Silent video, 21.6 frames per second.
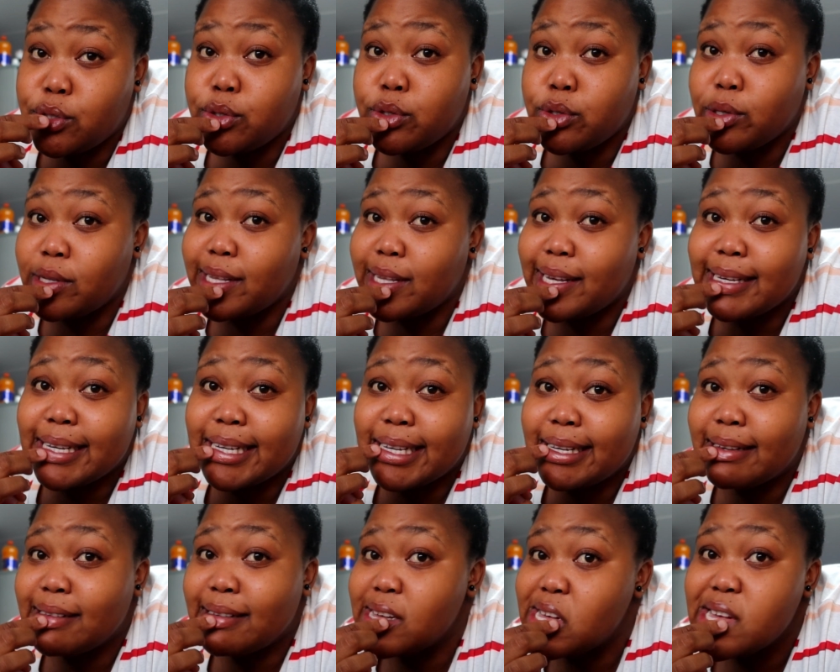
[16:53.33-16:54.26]
to like
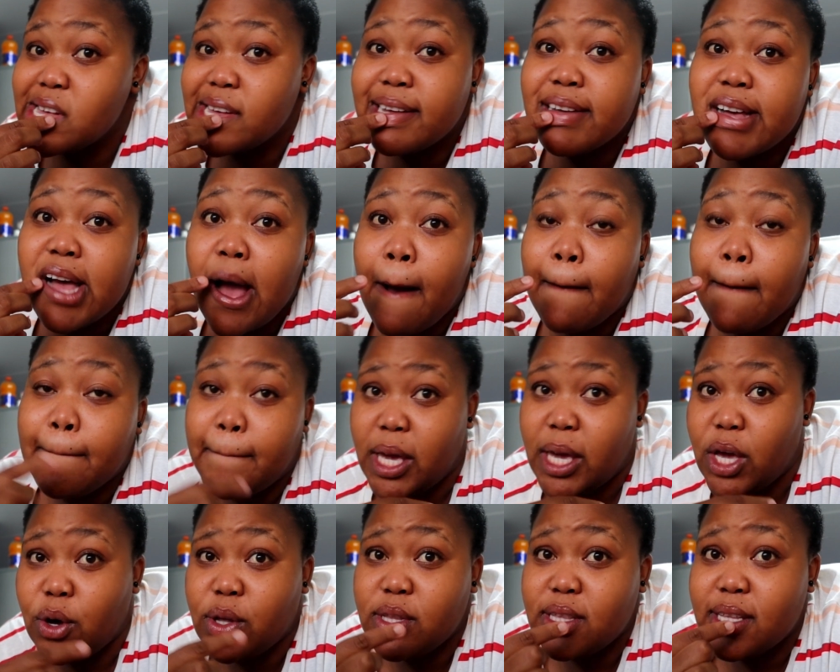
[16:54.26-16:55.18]

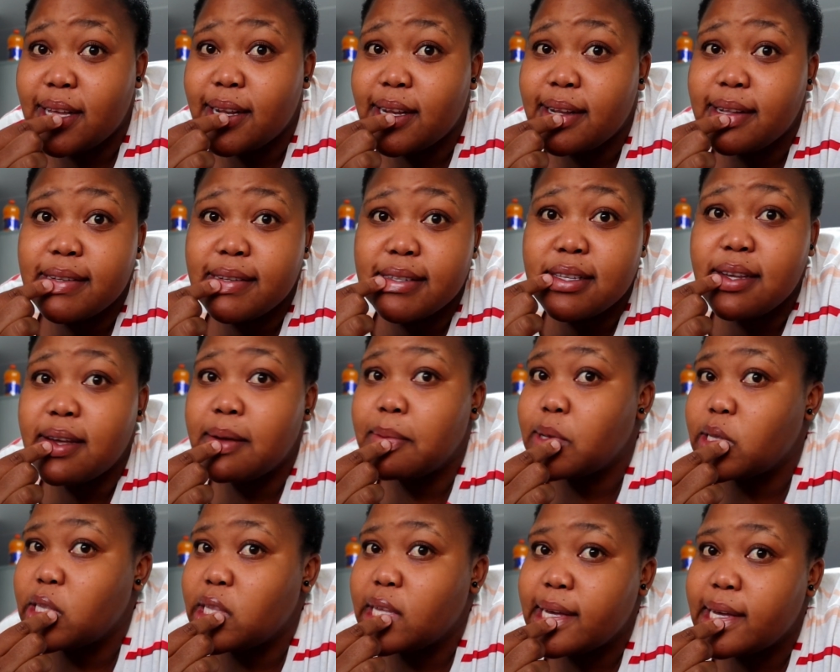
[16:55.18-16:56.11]
be on the little
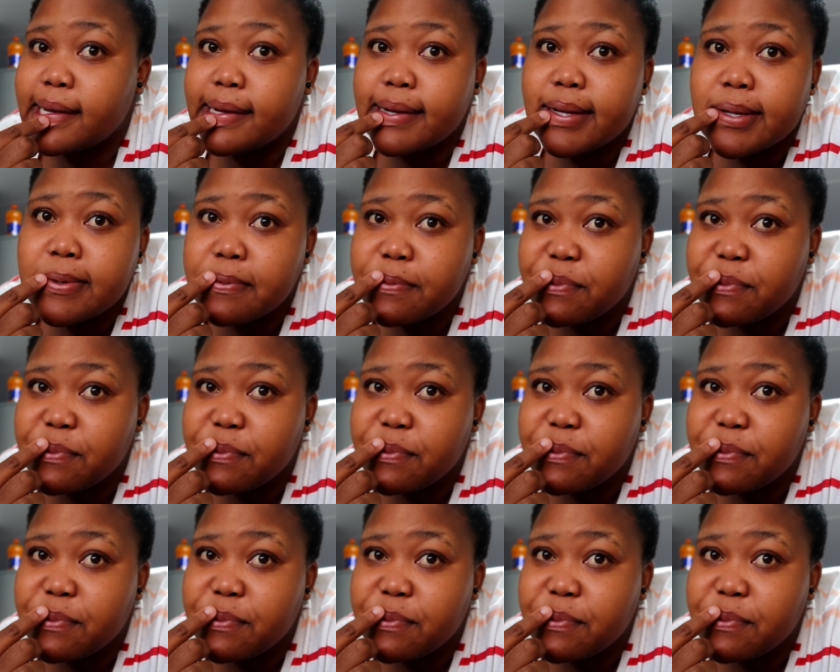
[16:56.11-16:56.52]
table there